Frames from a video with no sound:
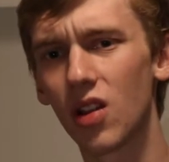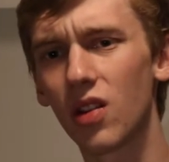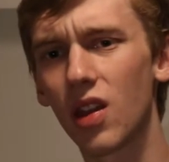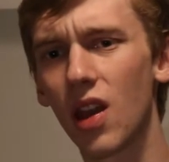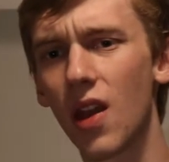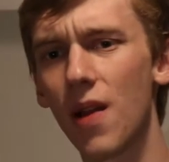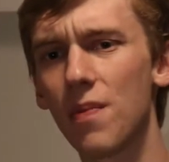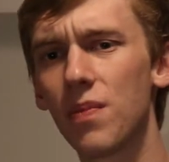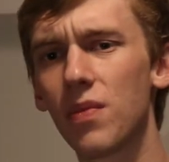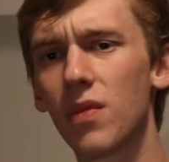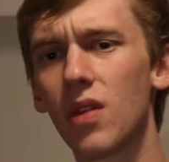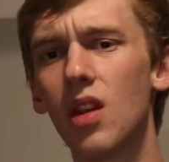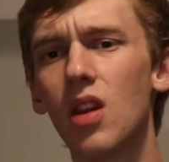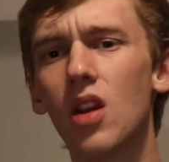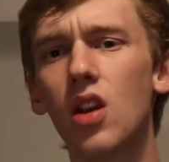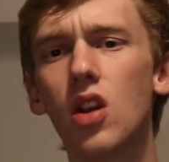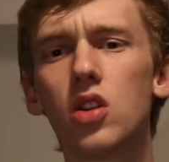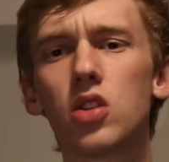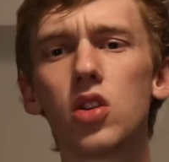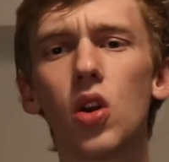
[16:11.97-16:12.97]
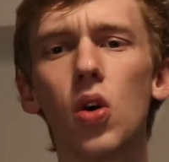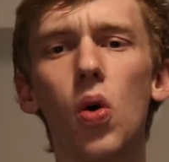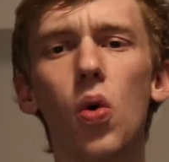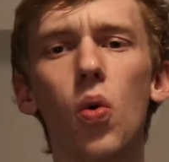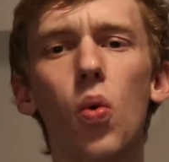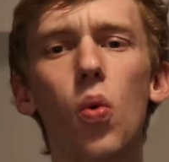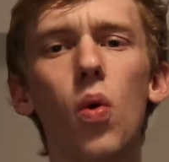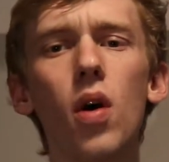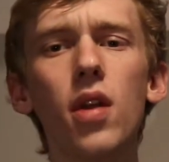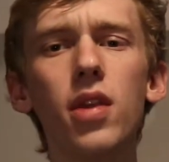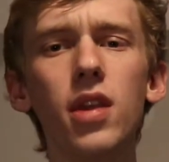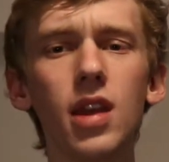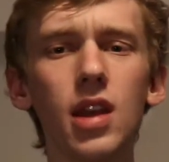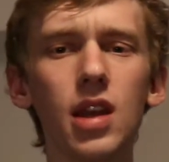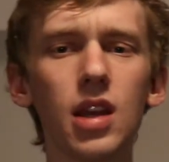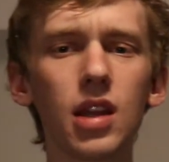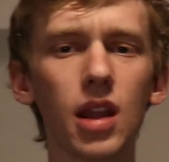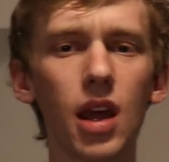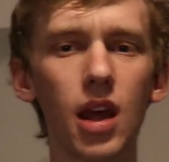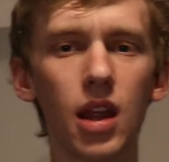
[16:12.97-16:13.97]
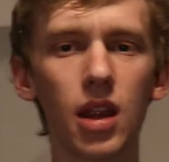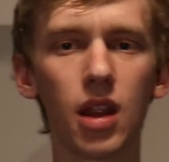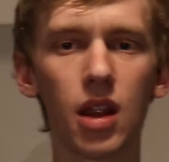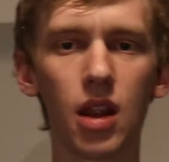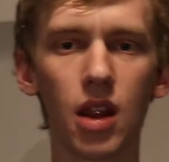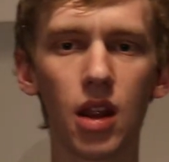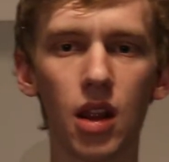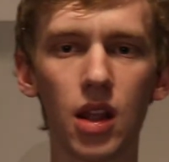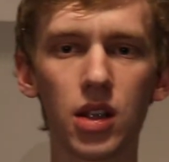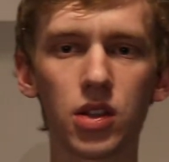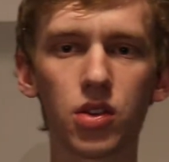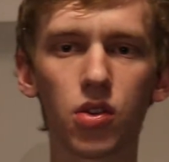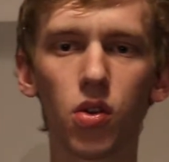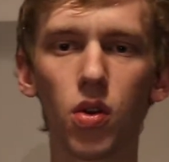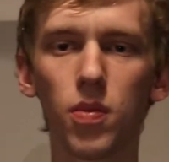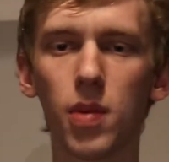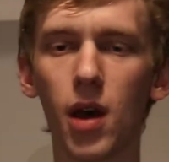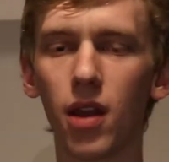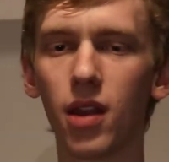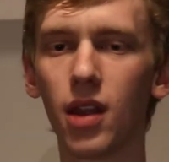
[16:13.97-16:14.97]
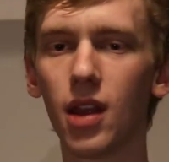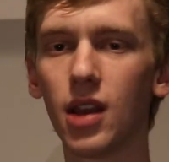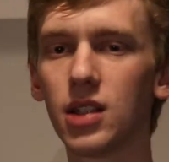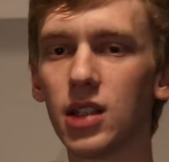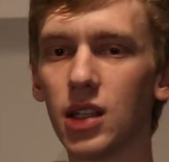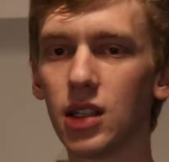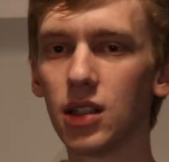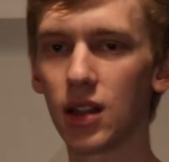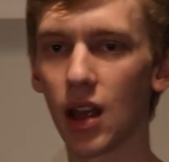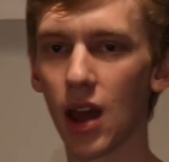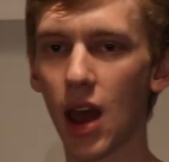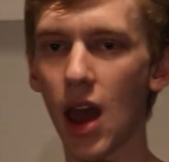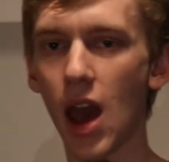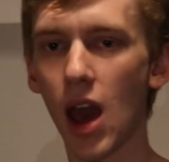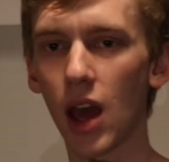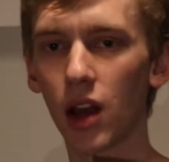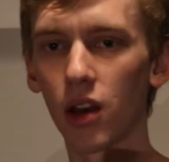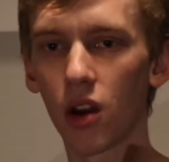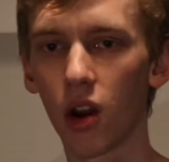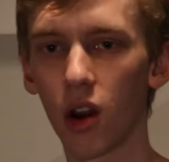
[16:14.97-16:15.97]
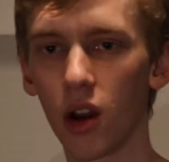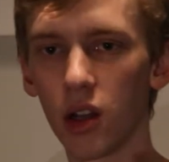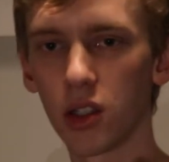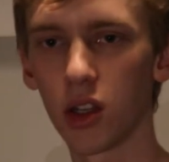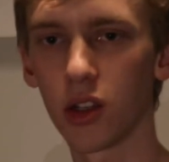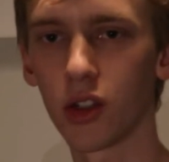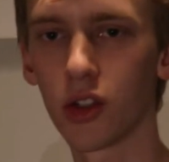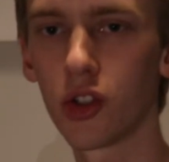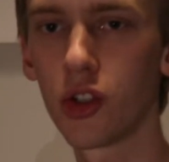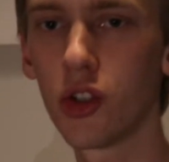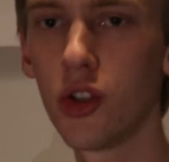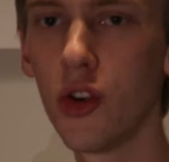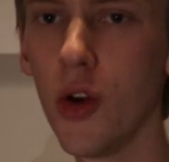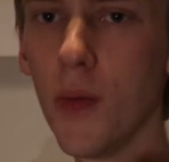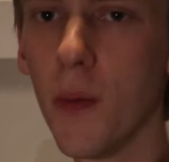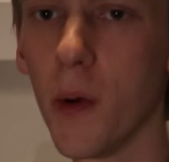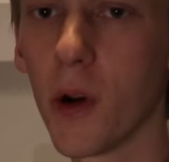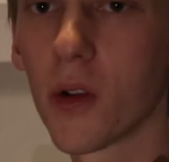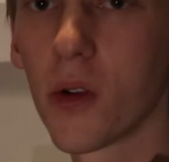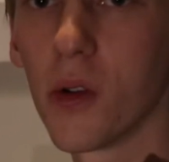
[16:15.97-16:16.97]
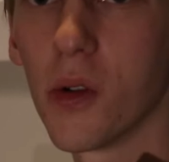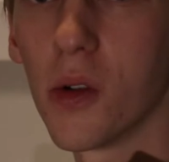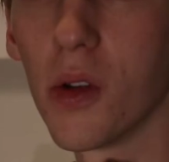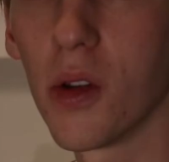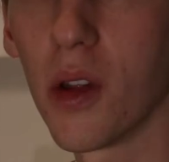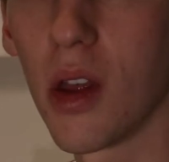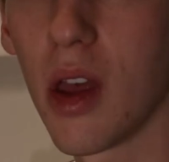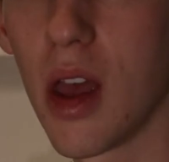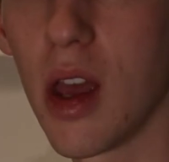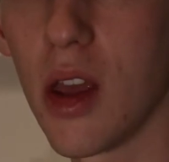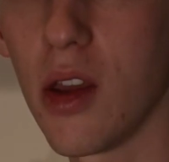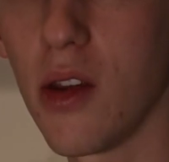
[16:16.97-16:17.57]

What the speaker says: Okay, so one thing that is cool about this is the ad cards. They're super cool.